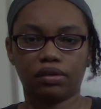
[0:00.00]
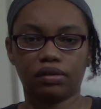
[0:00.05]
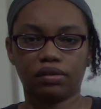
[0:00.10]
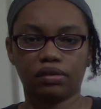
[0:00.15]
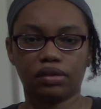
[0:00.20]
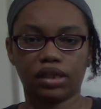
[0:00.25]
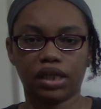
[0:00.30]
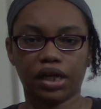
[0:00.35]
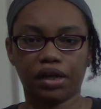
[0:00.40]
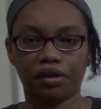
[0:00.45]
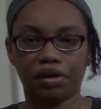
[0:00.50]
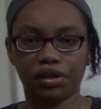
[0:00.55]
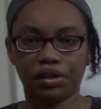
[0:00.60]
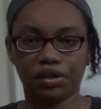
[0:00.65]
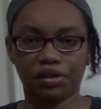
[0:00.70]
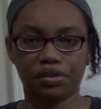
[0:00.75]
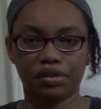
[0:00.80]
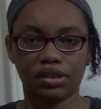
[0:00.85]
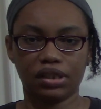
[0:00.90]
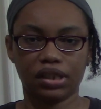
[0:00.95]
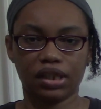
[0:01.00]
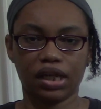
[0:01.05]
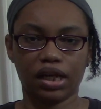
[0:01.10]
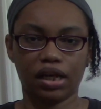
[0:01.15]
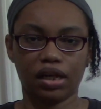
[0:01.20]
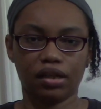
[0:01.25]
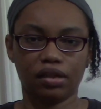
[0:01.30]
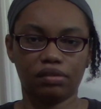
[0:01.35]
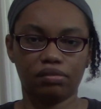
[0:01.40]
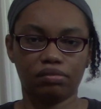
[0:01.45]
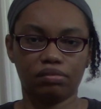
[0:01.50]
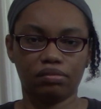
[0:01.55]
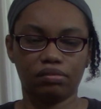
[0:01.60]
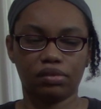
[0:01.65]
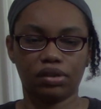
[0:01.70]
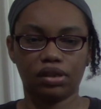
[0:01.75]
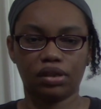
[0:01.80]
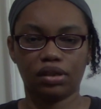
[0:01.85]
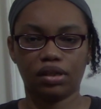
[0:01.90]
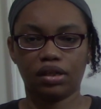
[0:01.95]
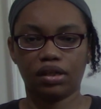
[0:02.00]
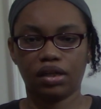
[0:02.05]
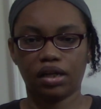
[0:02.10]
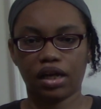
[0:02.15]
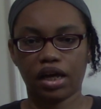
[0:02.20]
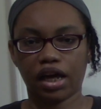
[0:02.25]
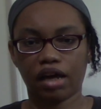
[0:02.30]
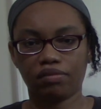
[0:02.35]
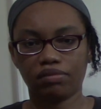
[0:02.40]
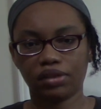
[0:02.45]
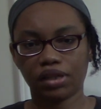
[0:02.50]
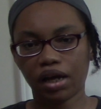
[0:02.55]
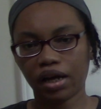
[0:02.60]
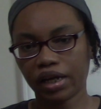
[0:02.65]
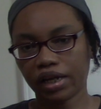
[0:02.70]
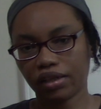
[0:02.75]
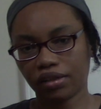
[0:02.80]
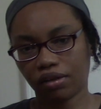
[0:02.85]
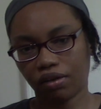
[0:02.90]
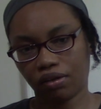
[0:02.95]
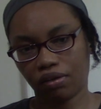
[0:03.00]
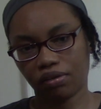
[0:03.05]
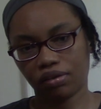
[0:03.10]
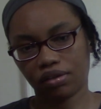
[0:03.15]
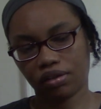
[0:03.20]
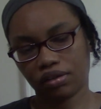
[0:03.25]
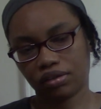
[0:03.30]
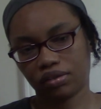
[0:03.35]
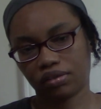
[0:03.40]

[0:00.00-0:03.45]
characters can have dialogue